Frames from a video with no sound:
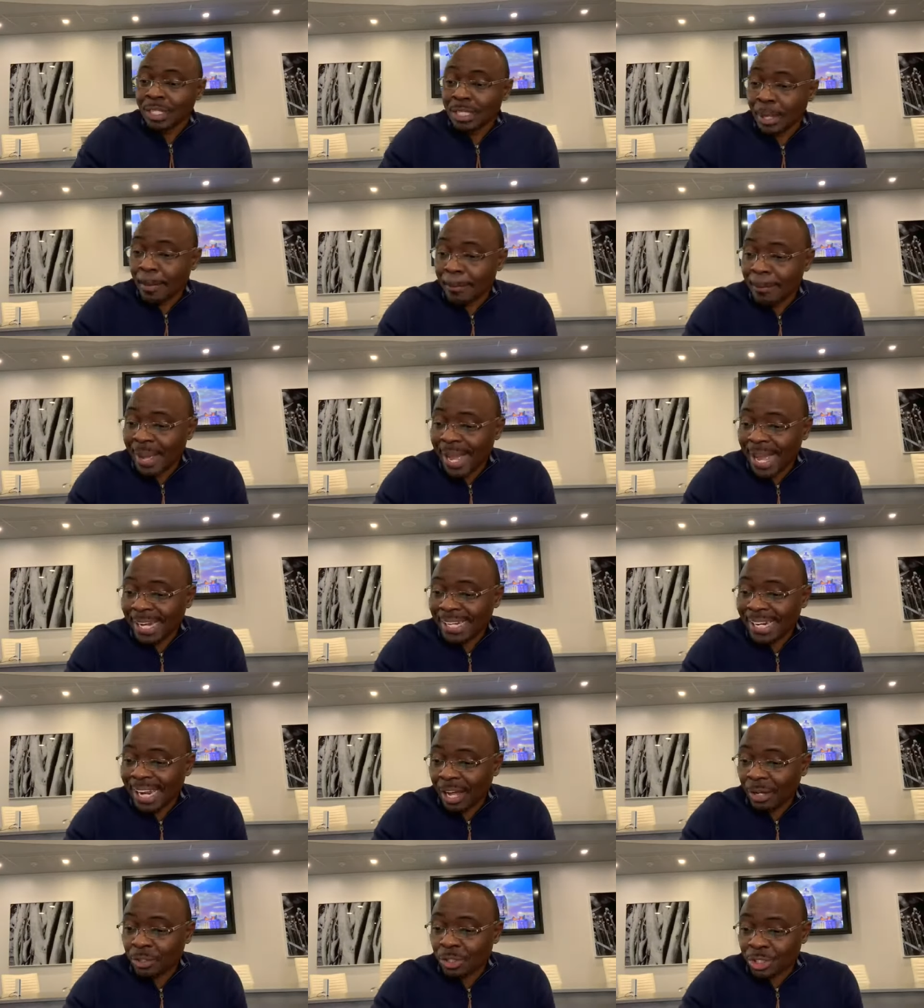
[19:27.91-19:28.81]
The
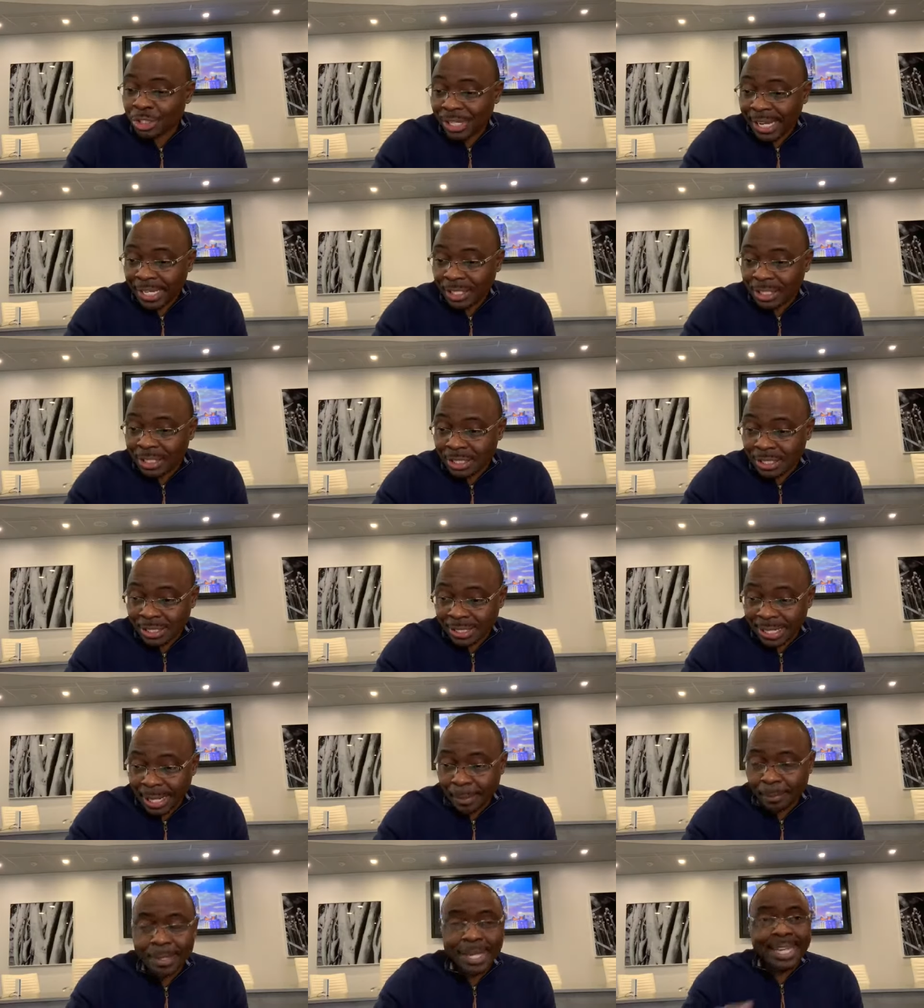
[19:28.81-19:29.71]
man now says to
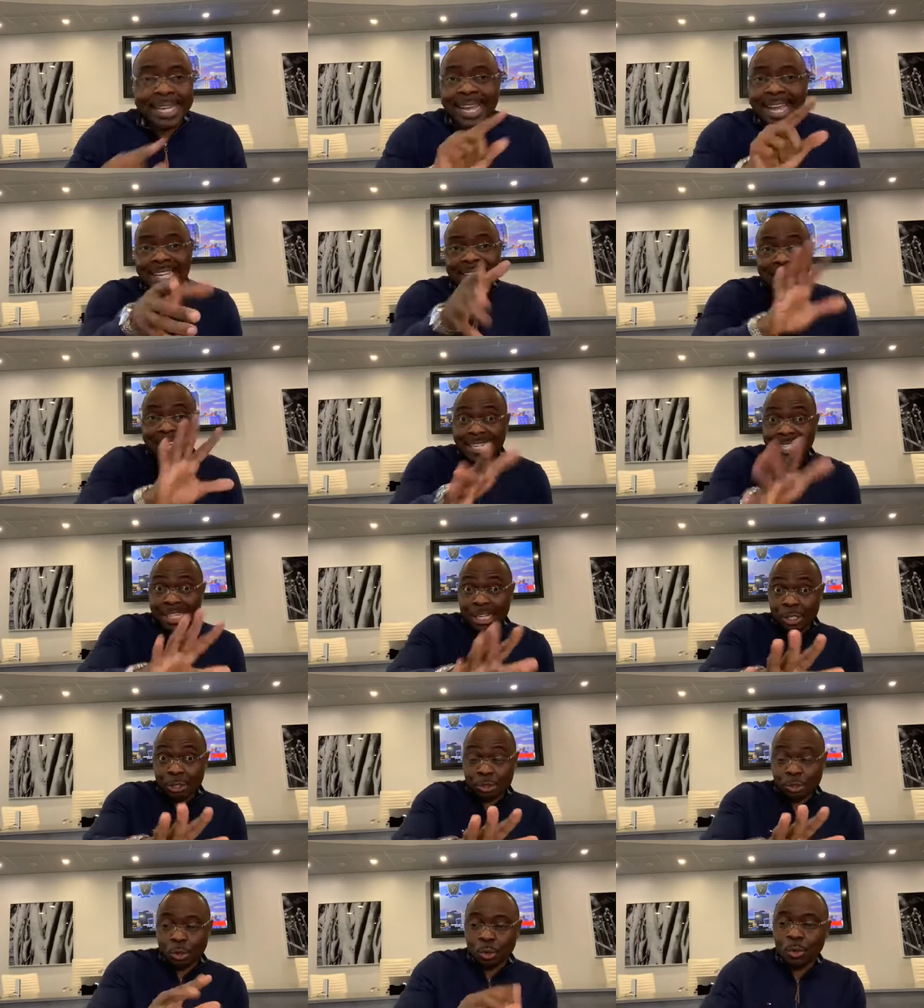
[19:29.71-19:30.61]
them, in case they
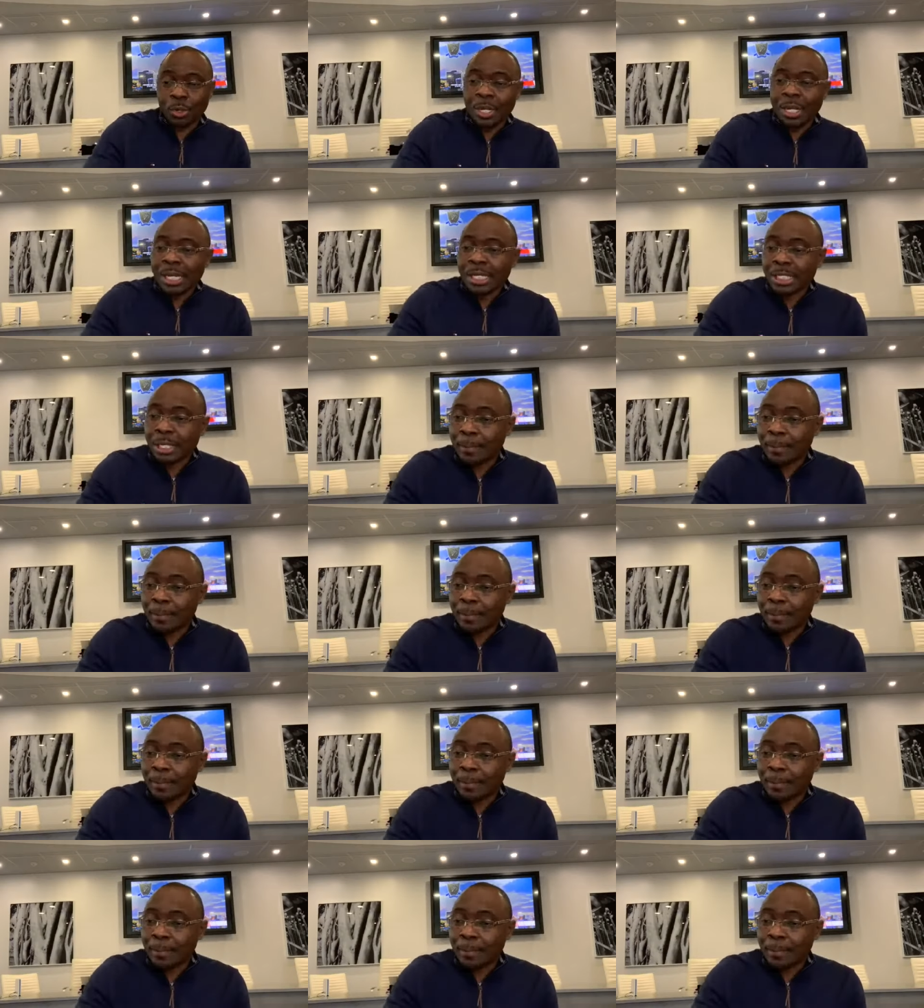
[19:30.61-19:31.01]
didn't know,